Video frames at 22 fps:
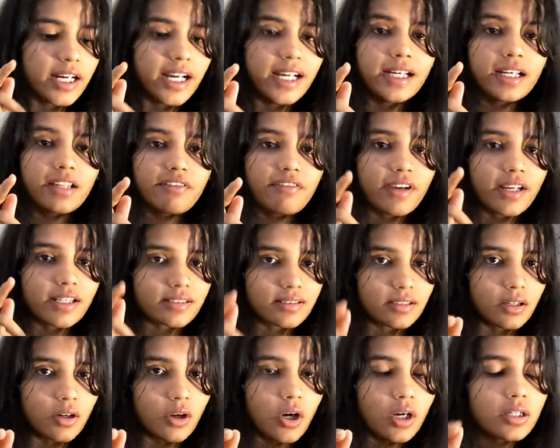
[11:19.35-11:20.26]
rent
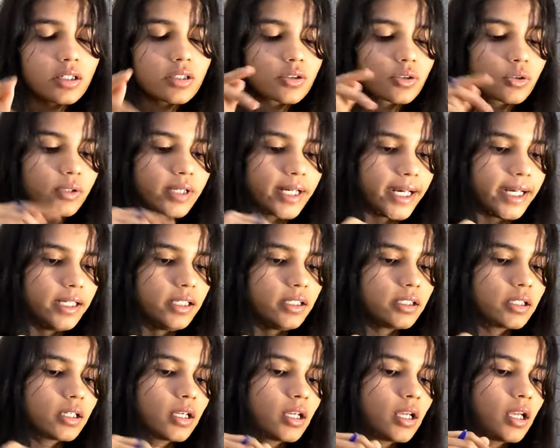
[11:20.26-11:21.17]
affects a lot so
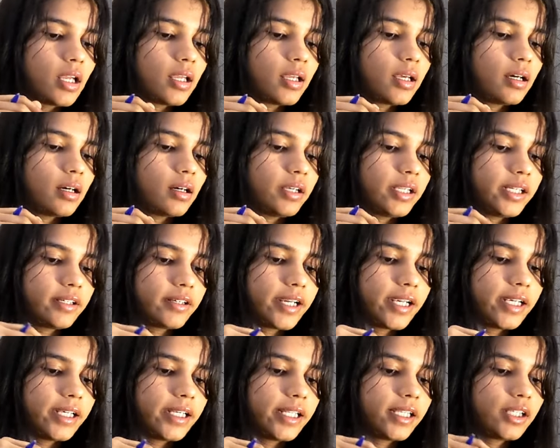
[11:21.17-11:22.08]
rent uh, in
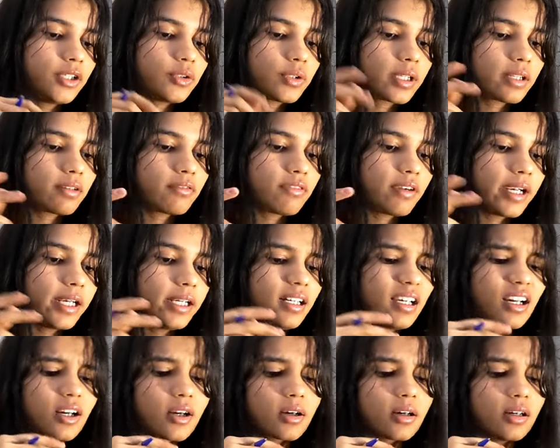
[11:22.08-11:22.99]
renting you can
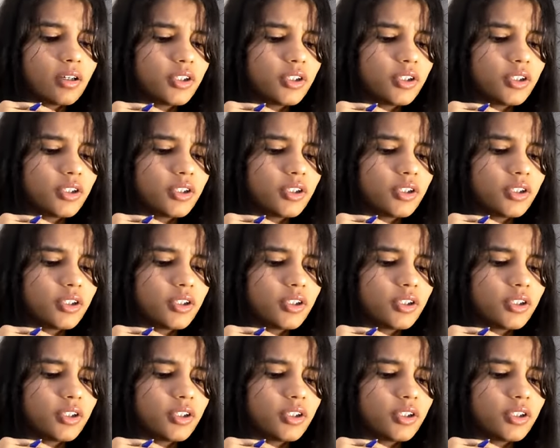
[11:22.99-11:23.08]
find uh,